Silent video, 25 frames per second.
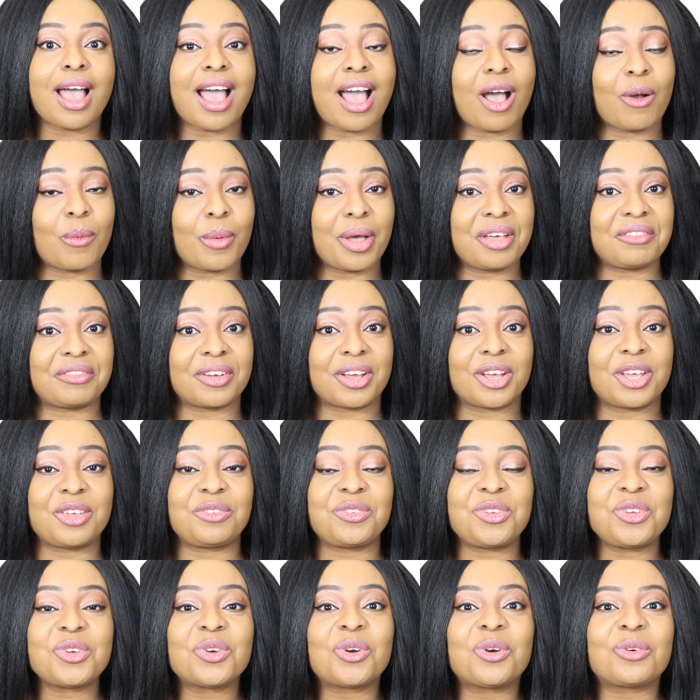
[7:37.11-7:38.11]
However,
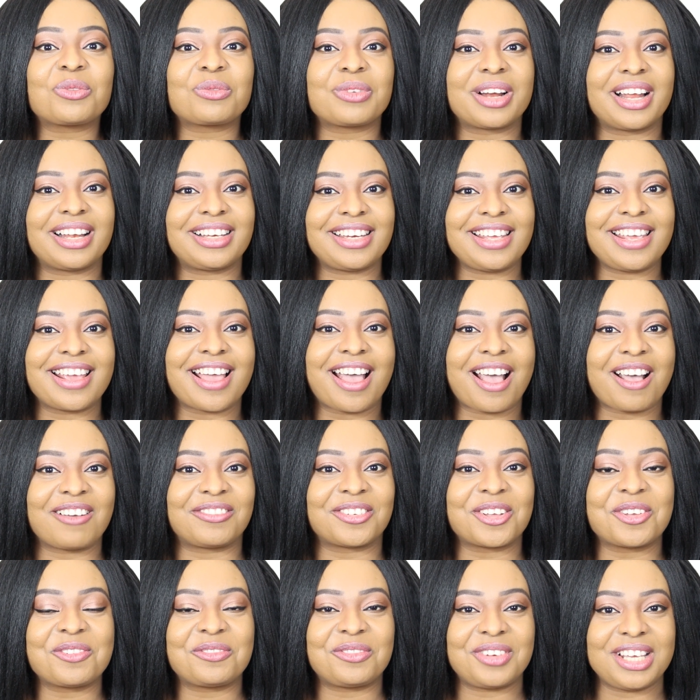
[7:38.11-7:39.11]
if you already have
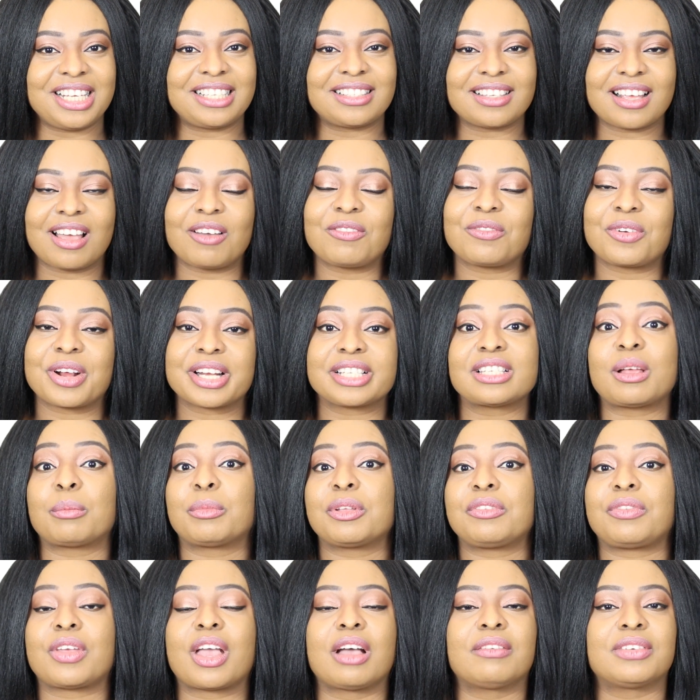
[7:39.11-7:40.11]
a visa, for
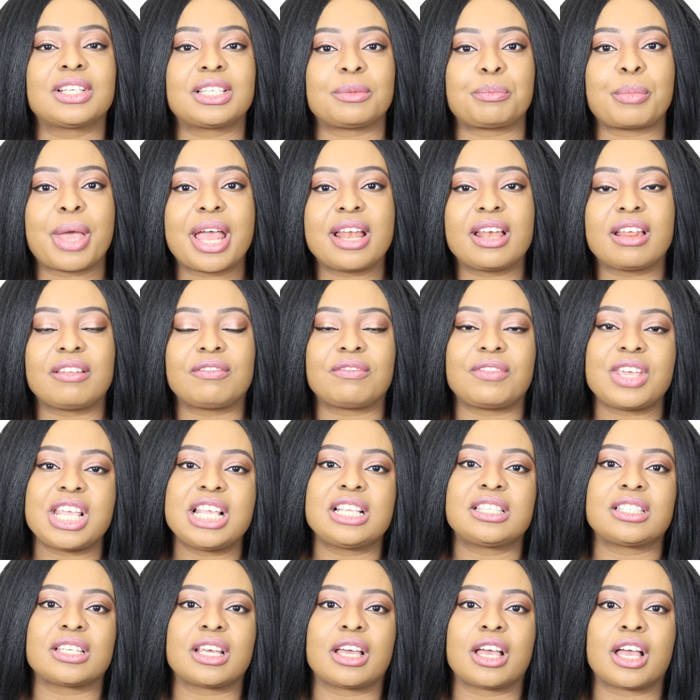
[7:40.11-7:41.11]
example, if you have a dependent
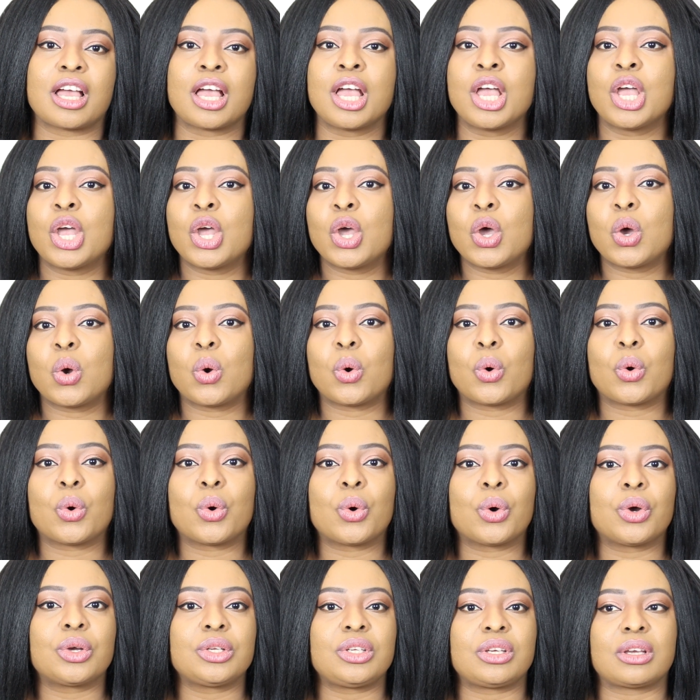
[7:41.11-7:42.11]
visa
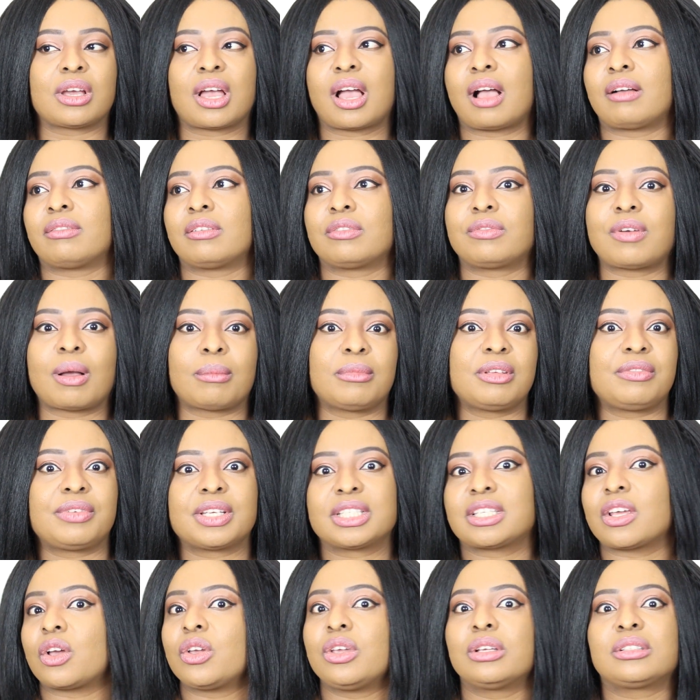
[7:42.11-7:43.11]
or you have a family
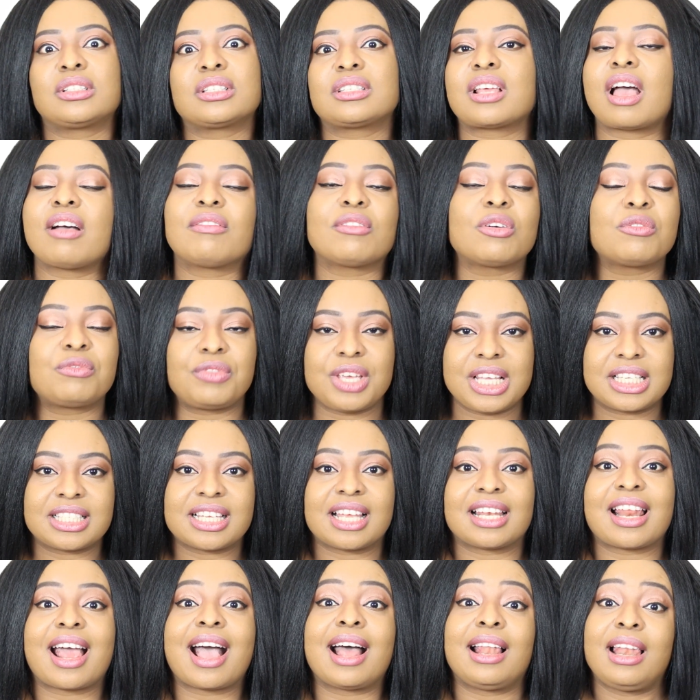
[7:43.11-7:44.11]
visa, or you just have a
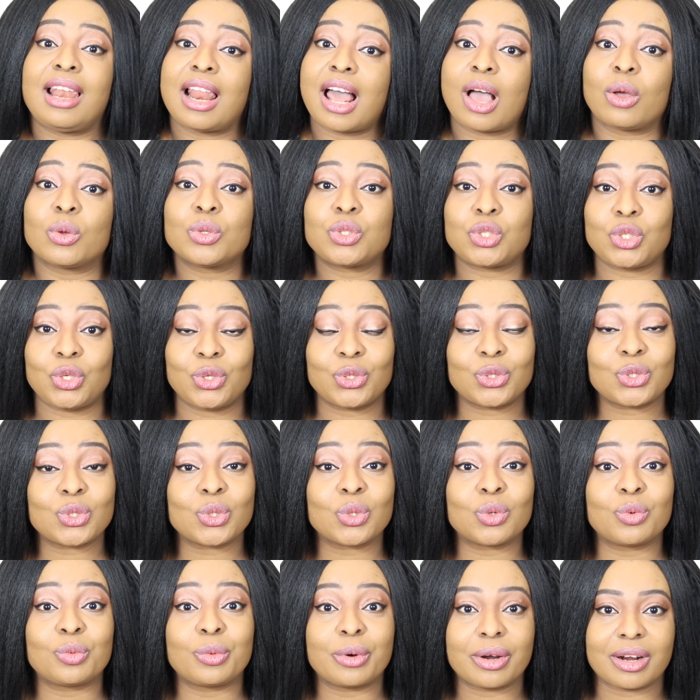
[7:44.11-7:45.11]
visa that allows you
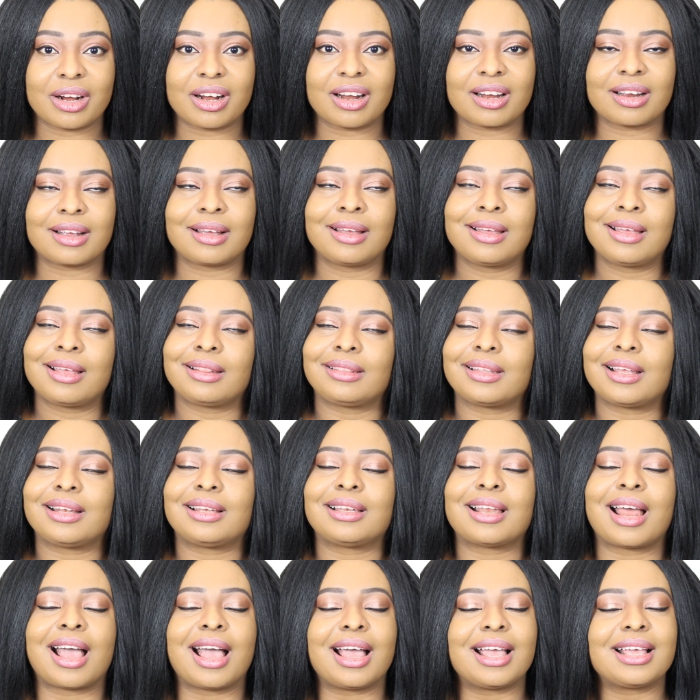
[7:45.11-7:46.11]
to work,
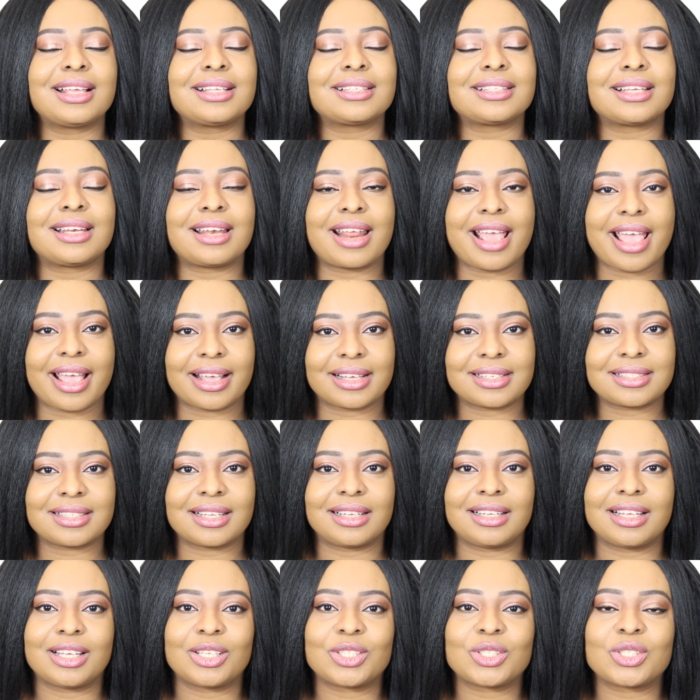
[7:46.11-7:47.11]
then that is an
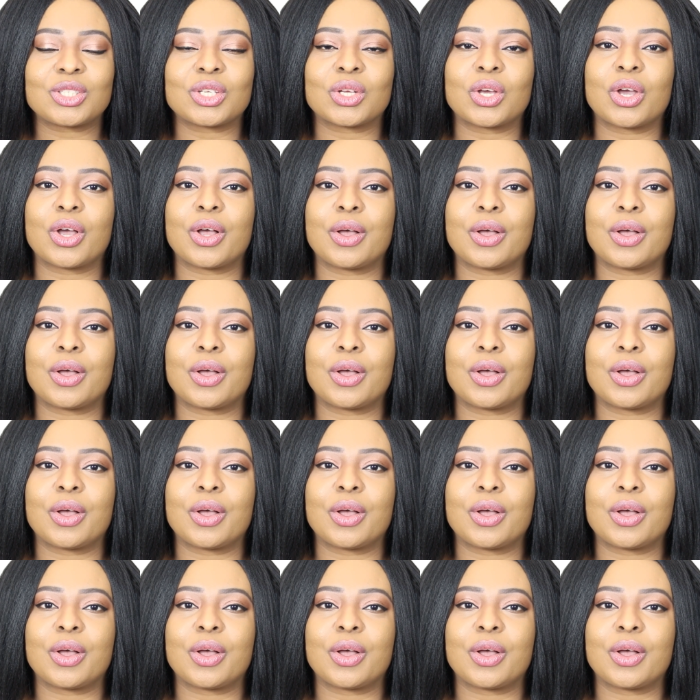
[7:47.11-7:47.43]
excellent